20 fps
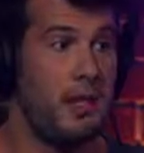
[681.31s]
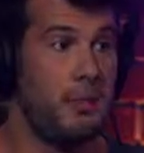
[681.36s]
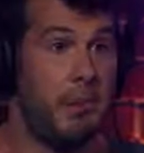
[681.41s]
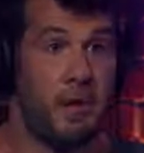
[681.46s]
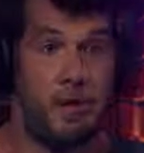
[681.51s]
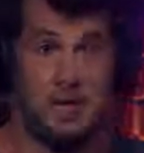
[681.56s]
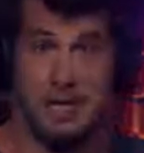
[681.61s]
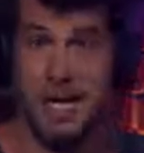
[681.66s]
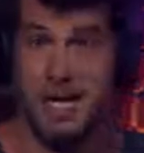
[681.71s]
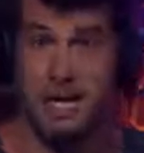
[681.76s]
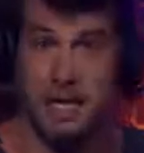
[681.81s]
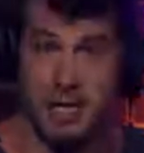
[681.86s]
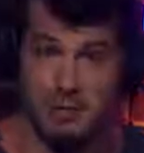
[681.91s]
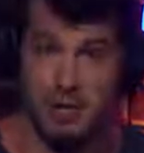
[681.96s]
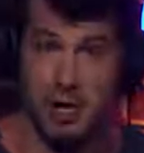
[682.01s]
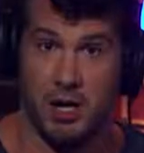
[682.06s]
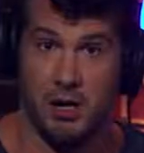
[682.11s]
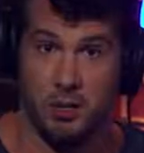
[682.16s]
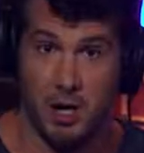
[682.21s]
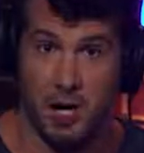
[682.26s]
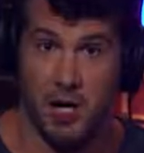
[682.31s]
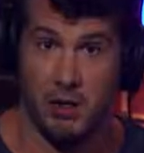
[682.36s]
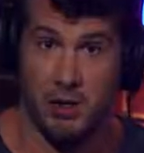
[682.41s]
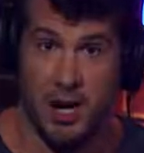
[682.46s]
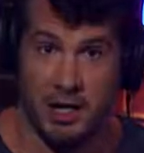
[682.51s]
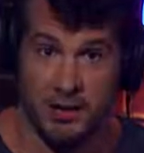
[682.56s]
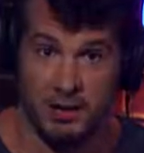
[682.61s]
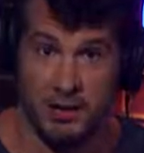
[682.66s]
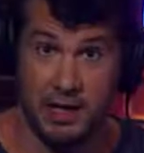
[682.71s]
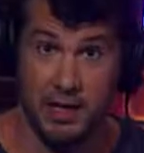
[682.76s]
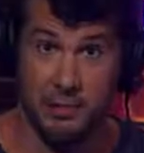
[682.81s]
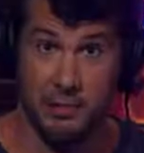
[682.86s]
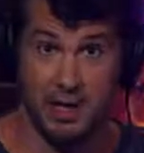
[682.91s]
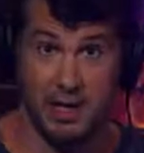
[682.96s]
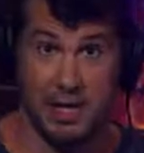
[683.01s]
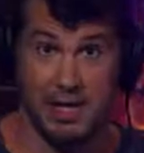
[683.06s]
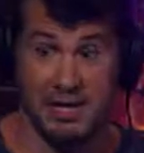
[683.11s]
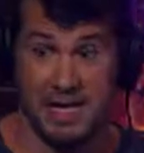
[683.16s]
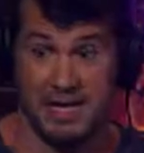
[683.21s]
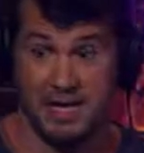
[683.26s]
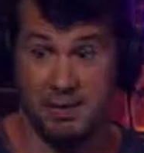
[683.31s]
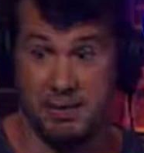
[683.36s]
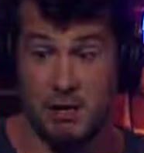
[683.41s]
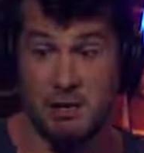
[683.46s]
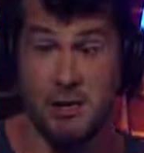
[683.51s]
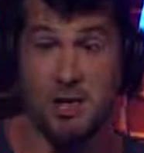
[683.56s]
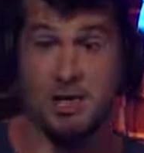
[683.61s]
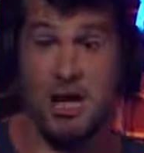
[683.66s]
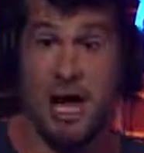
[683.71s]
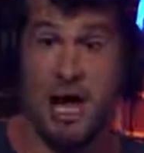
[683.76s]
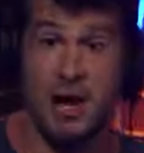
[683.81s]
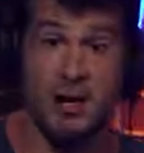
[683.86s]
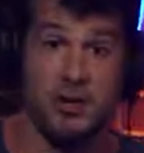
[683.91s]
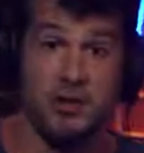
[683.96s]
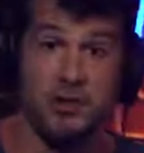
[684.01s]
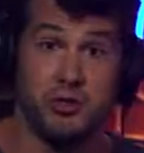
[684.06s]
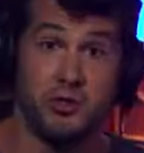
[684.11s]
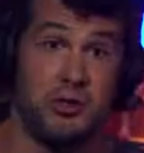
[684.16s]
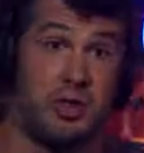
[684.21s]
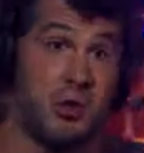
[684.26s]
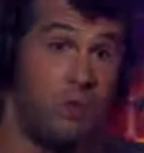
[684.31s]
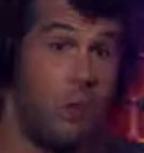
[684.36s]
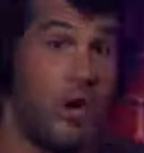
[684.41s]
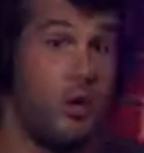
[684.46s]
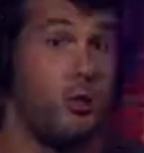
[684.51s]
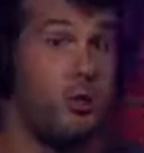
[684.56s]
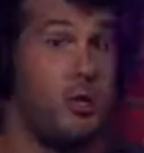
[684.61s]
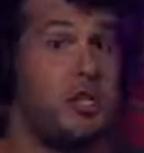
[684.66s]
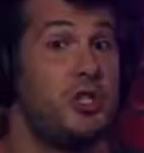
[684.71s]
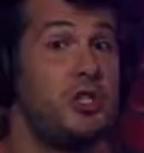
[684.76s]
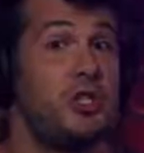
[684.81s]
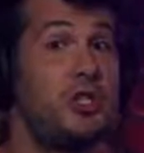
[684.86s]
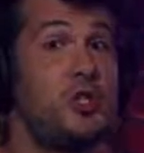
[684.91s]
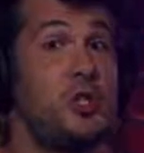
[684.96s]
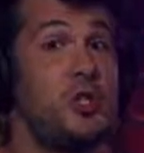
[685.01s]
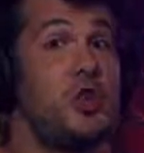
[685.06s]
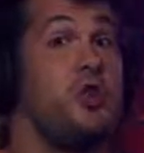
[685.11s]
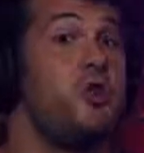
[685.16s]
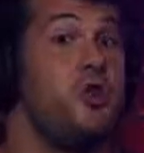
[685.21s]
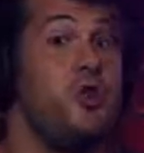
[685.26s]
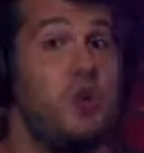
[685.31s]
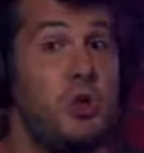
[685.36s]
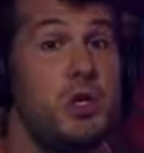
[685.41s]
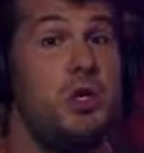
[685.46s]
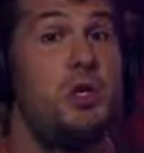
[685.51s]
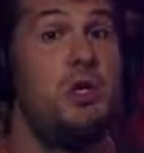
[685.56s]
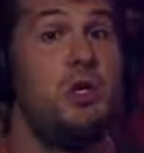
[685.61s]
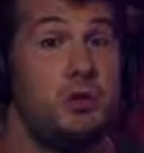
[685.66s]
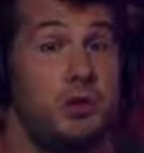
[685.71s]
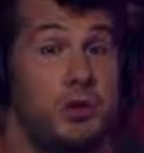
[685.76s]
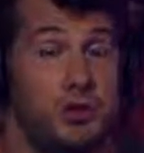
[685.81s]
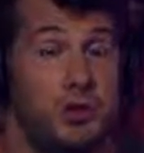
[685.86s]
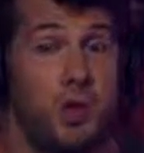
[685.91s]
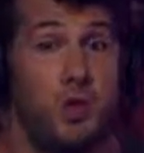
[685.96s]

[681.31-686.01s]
partake in marijuana regularly, in which case it has to be a much higher dose, or do they want to reach new users?